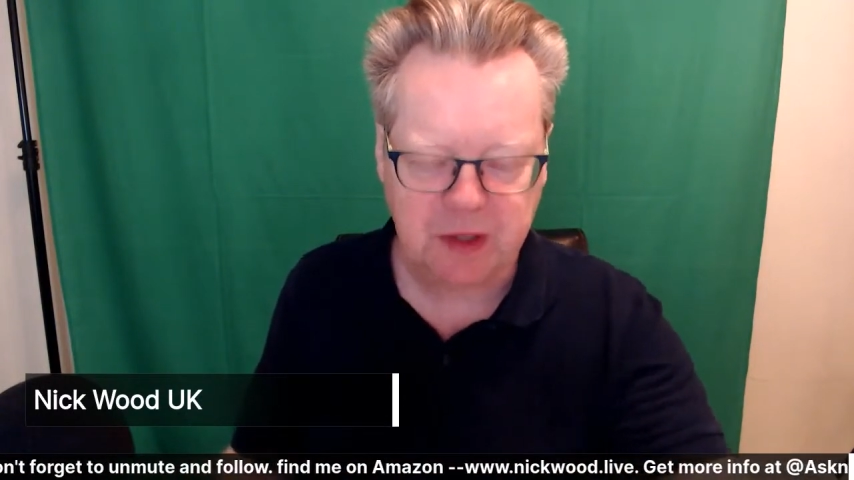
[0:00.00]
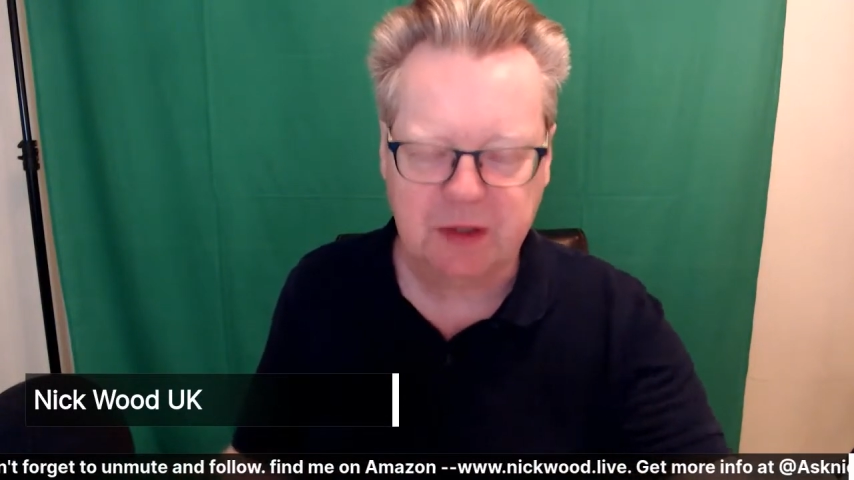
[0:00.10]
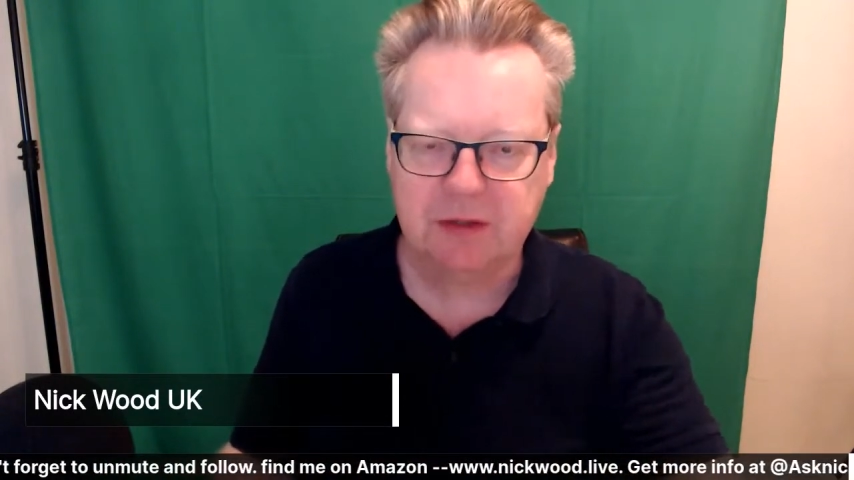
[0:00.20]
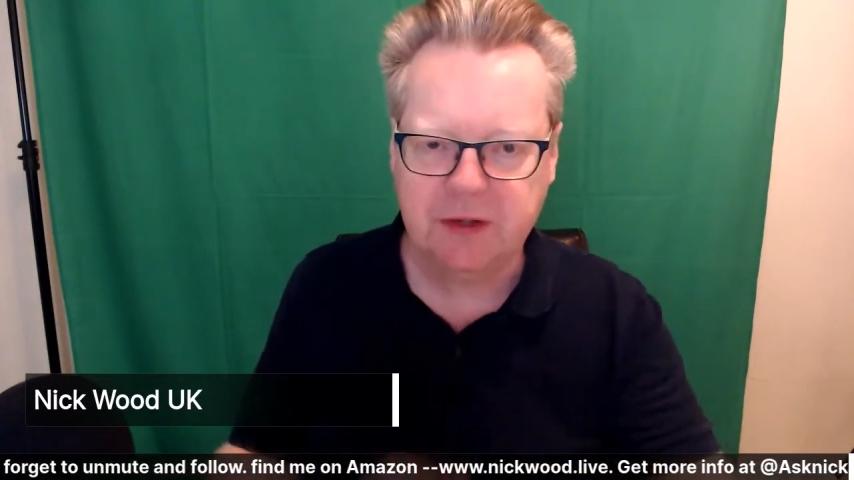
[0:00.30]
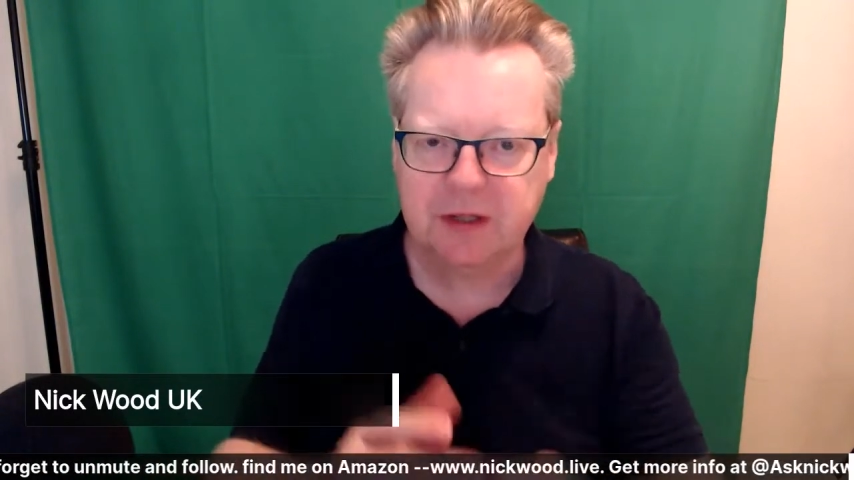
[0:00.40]

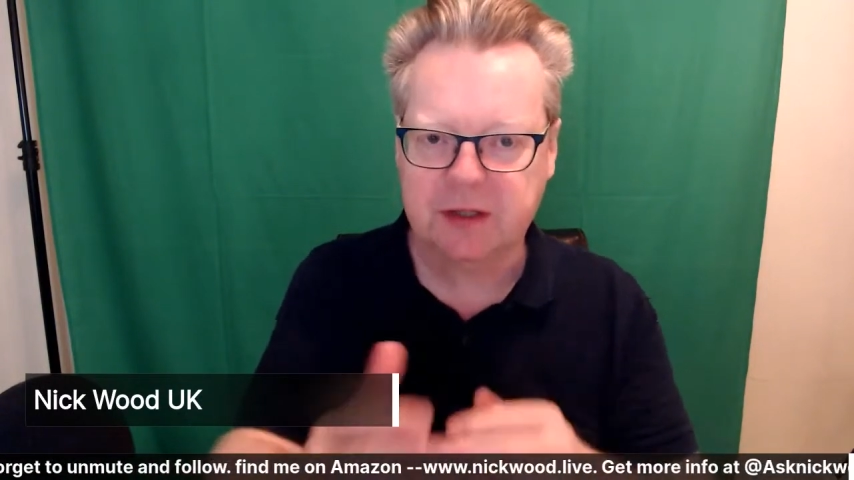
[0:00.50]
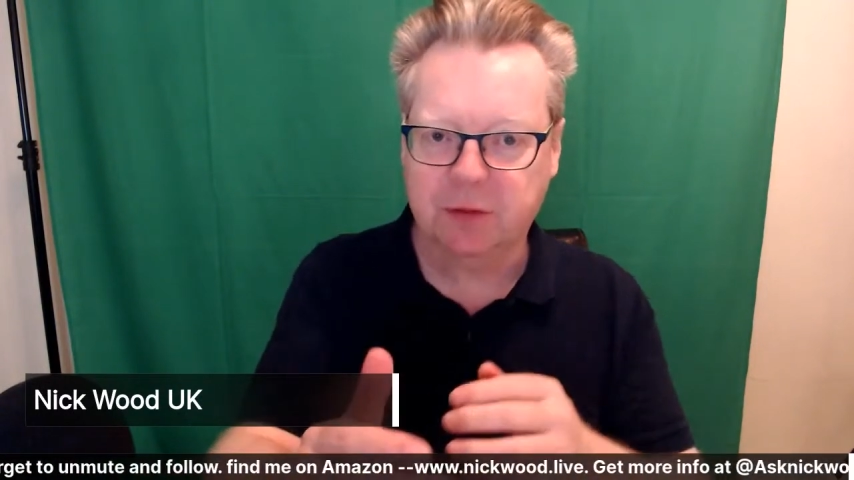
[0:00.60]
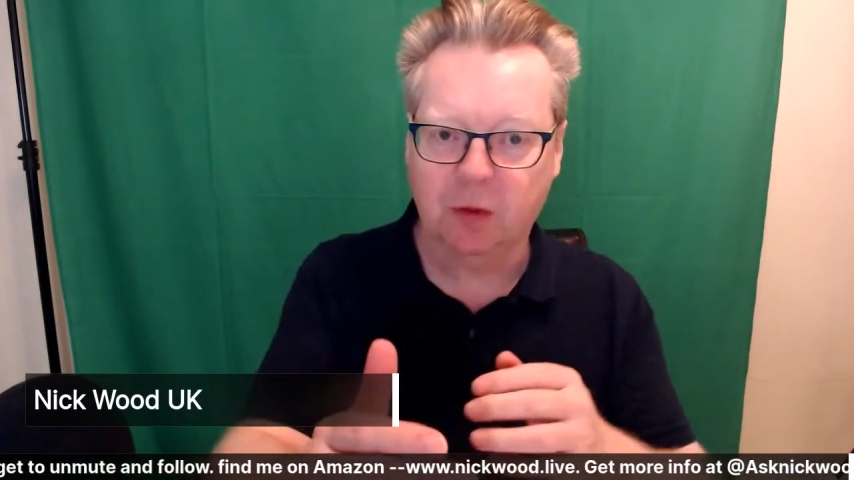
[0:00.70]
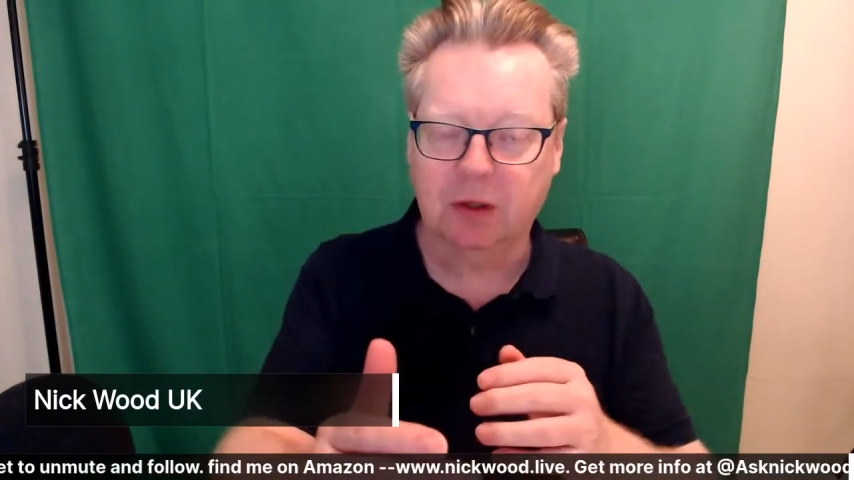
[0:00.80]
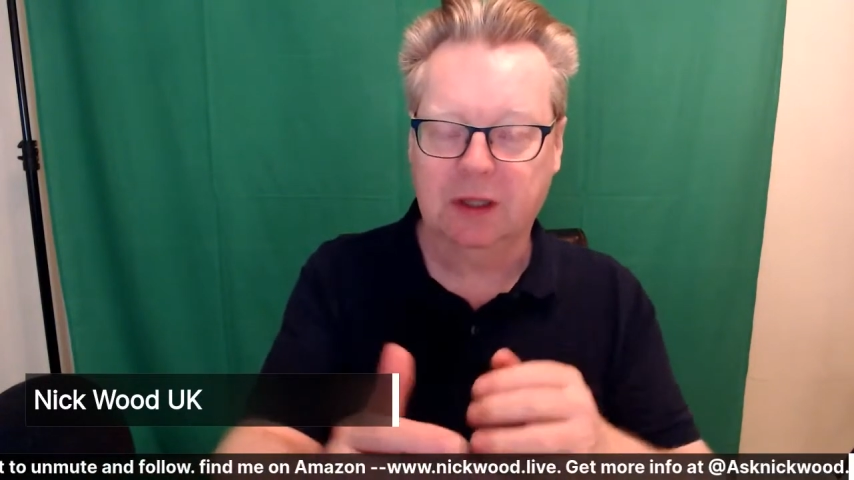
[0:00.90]
to first of
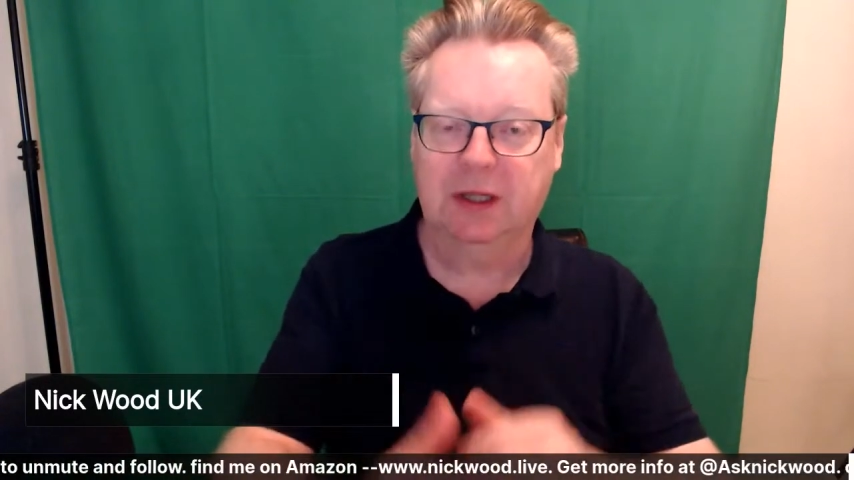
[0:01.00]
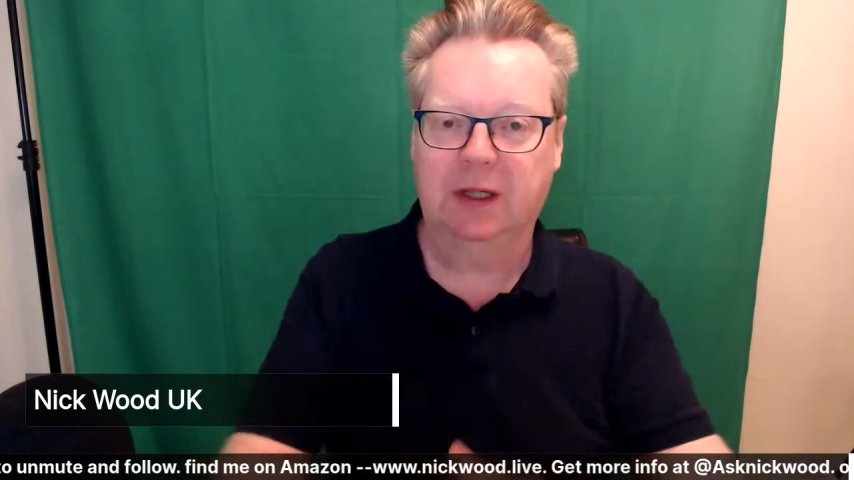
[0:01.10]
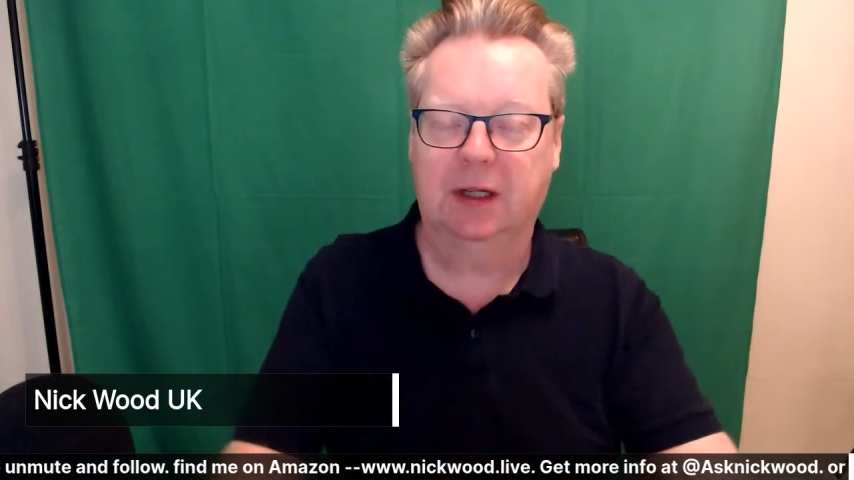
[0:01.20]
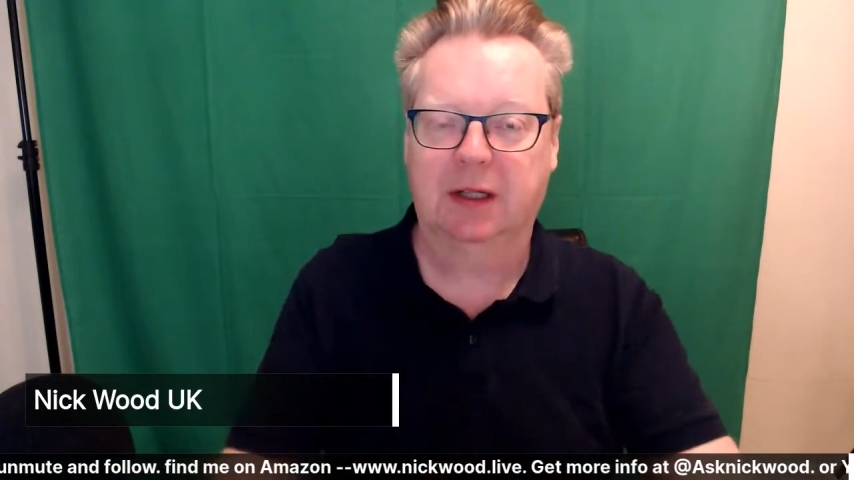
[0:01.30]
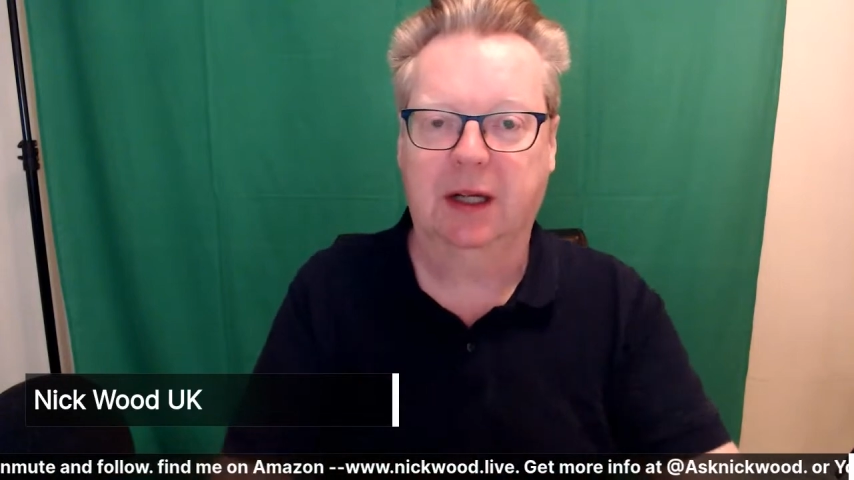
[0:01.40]
all
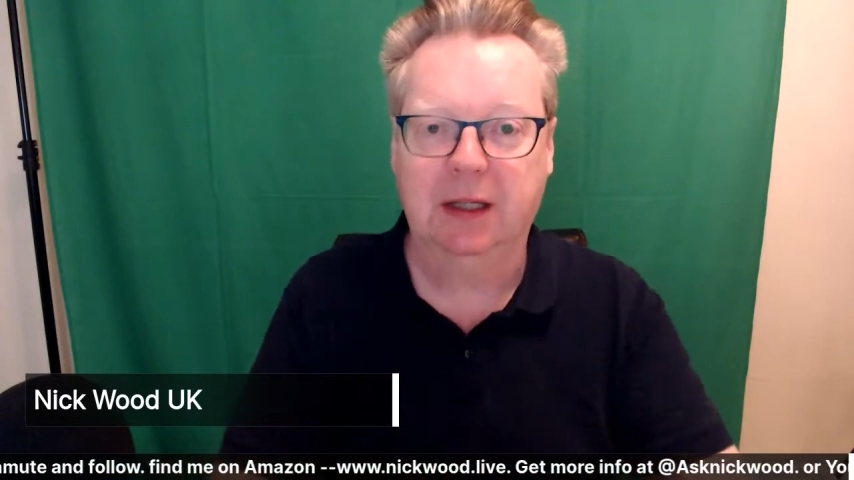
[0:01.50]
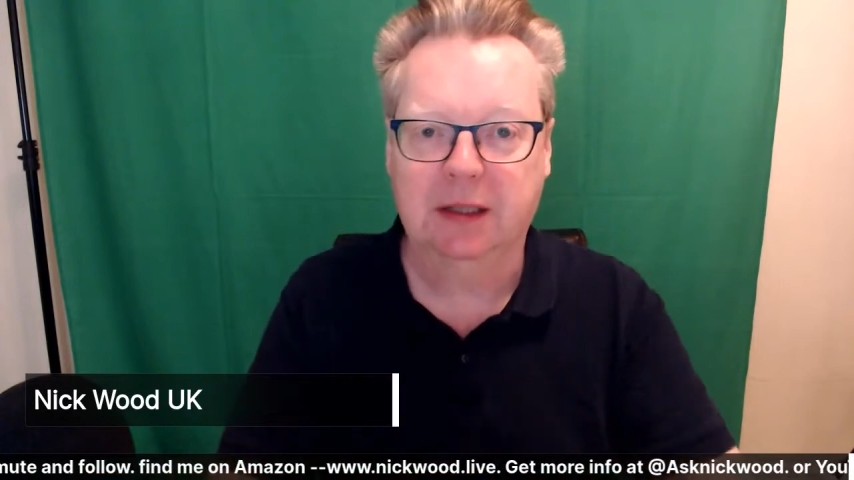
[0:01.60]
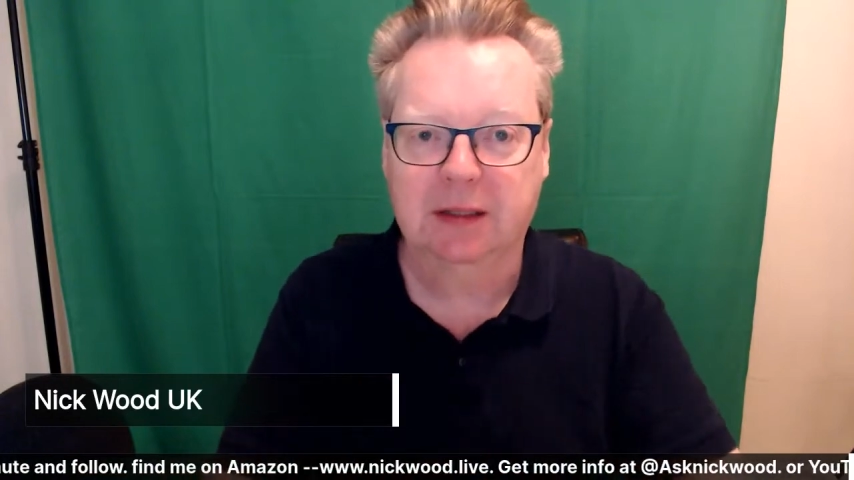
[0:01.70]
uh,